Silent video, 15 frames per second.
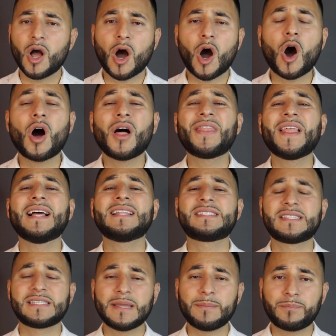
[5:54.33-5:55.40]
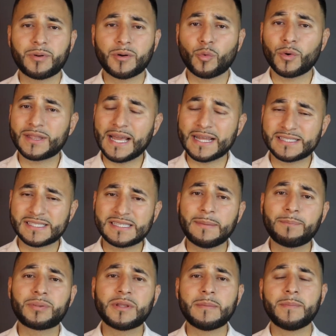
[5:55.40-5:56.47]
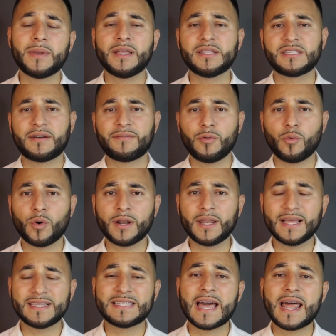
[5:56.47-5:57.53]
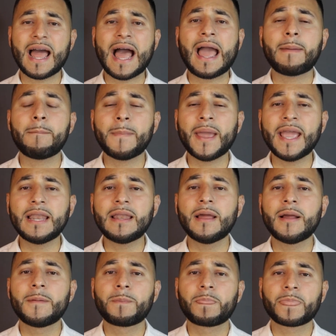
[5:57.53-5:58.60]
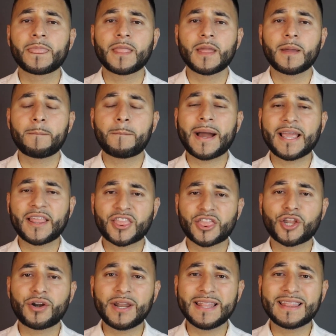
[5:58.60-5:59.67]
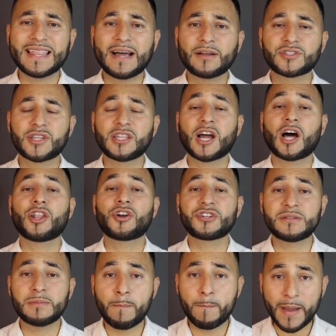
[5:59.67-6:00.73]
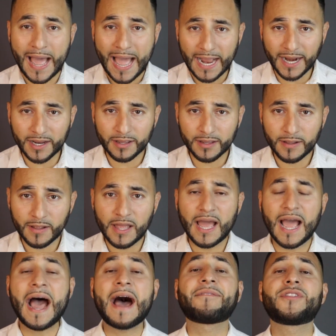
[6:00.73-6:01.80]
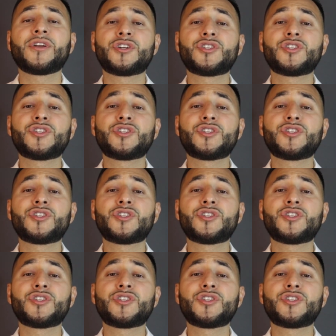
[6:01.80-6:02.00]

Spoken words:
What that simply means, everyone, is that I made my $30,000 back after